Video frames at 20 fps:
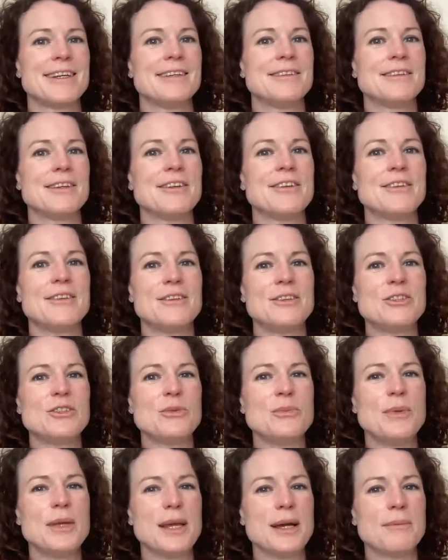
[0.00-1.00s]
then you
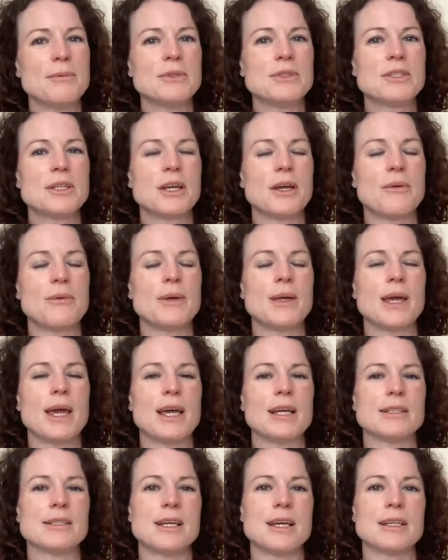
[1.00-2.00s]
should be able to go and get
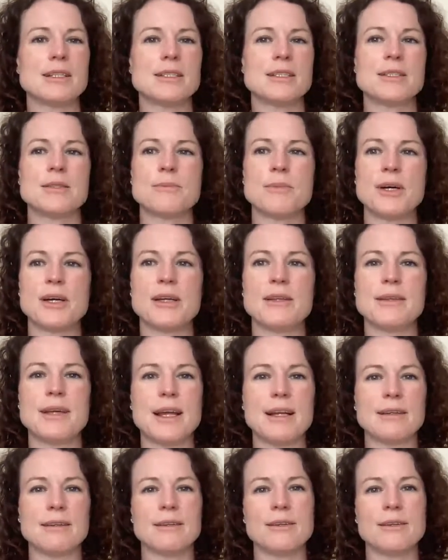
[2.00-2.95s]
a test by then.